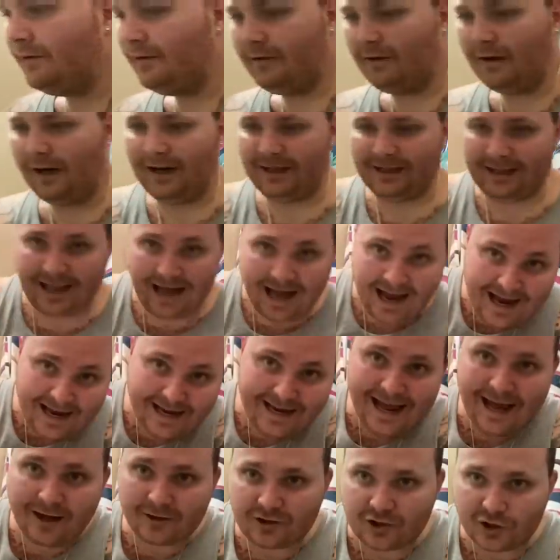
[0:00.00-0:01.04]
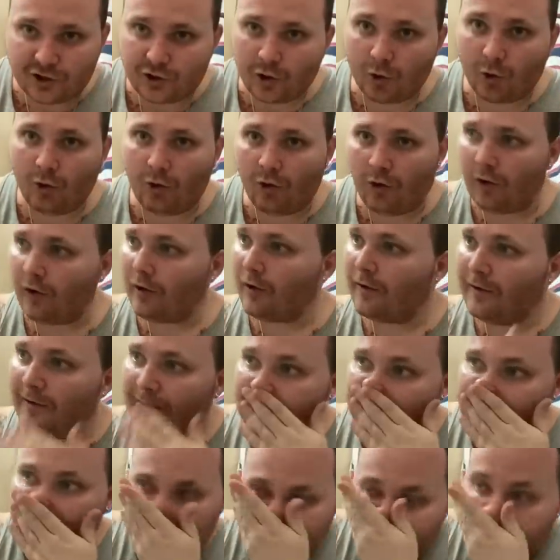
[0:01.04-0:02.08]
a line out the door
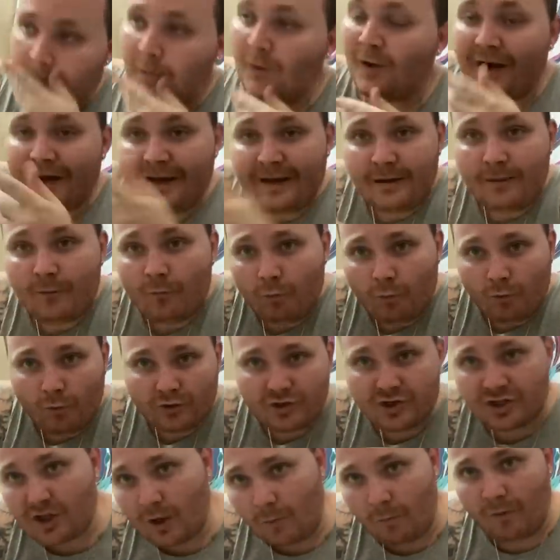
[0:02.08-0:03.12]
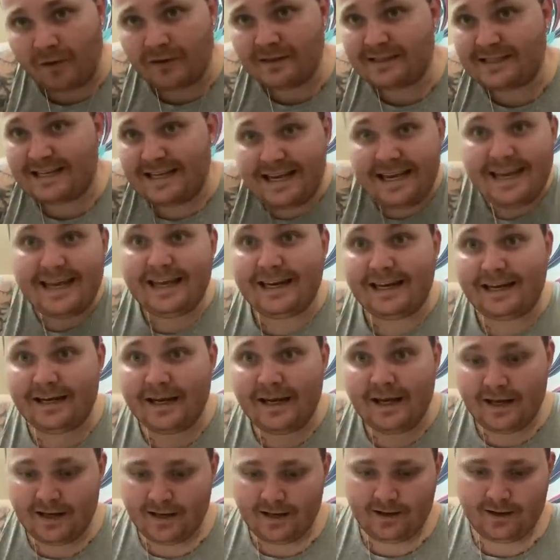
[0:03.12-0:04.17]
to bring someone's in.
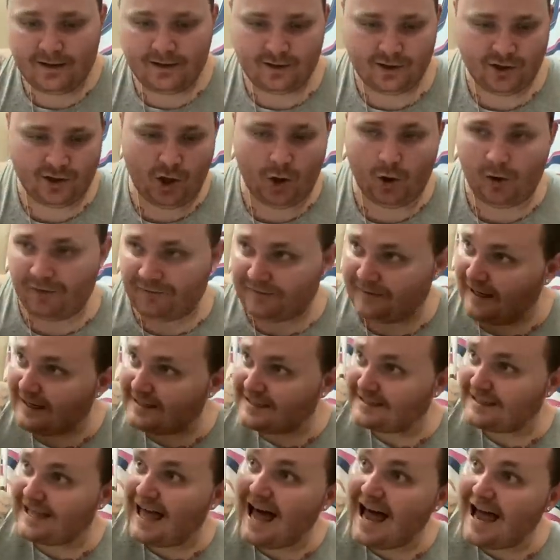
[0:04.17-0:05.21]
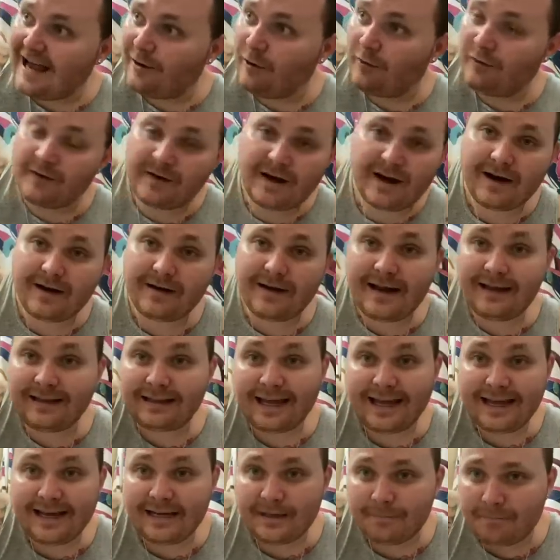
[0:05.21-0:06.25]
You know, if they slide over there and they
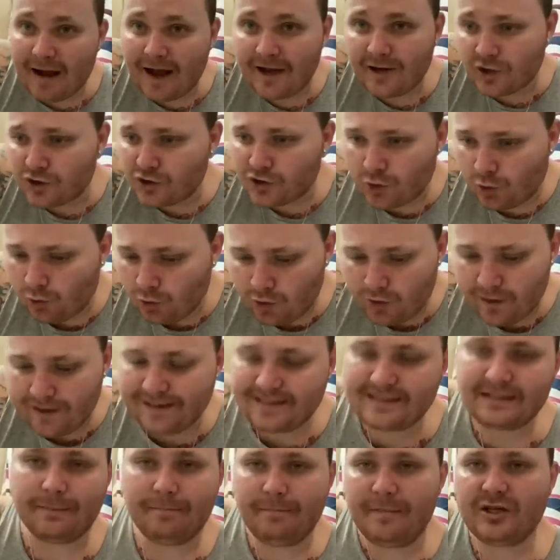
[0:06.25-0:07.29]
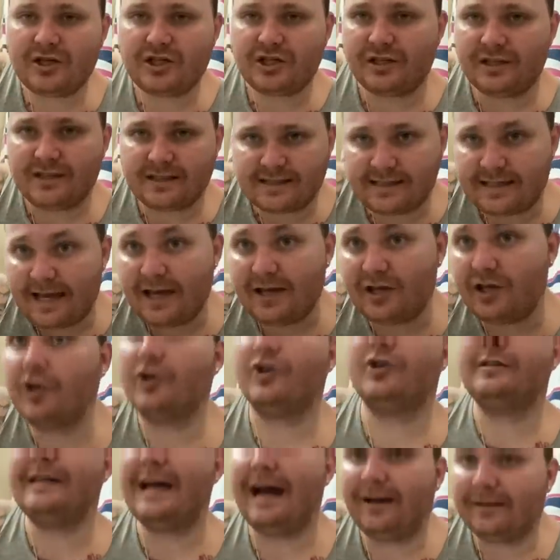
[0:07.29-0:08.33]
land it by your door, it's a mission to send
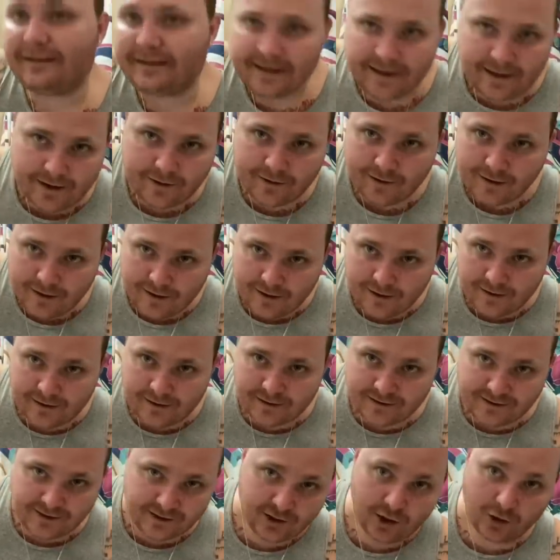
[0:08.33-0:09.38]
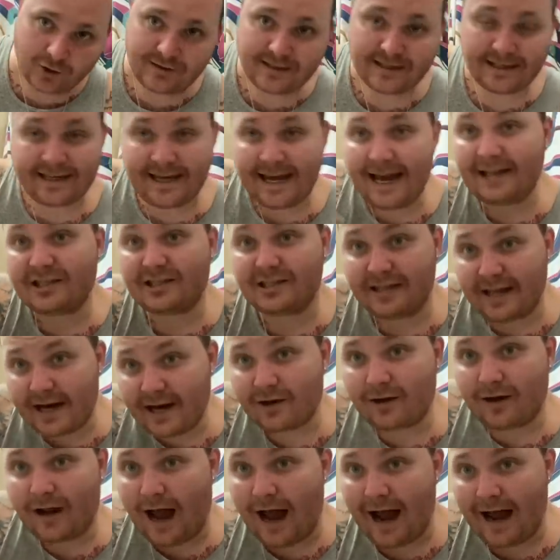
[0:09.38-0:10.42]
yours out there, you know, to catch their
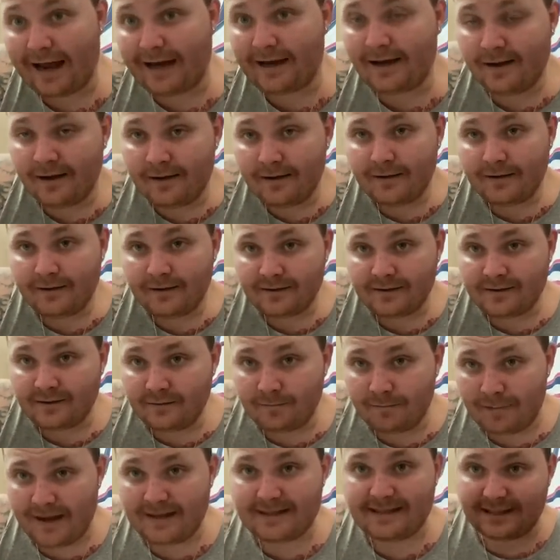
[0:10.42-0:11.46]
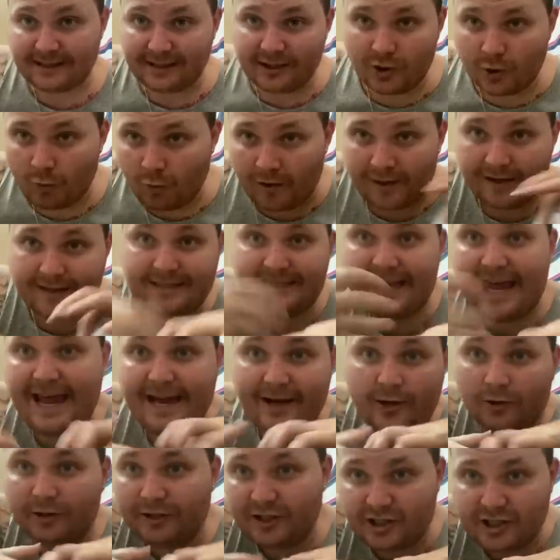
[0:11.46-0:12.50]
line. Basically, you want to
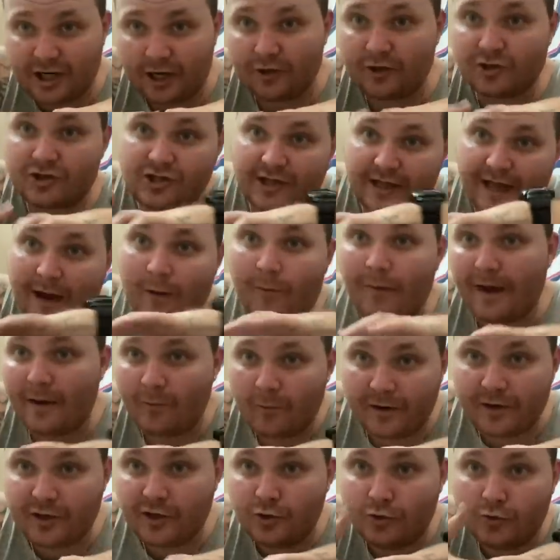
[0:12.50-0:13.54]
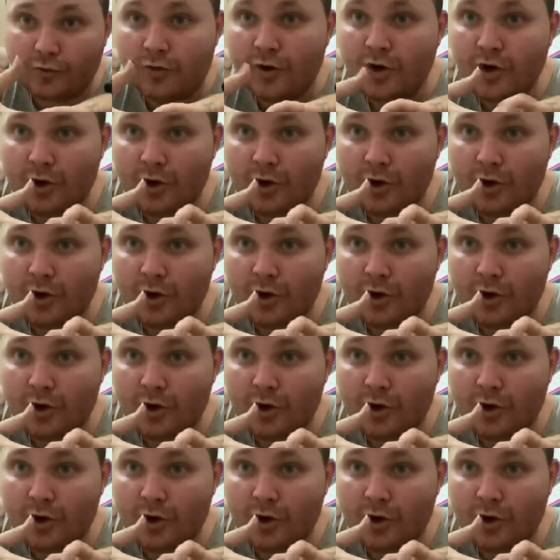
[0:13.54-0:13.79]
tangle each other so that way when you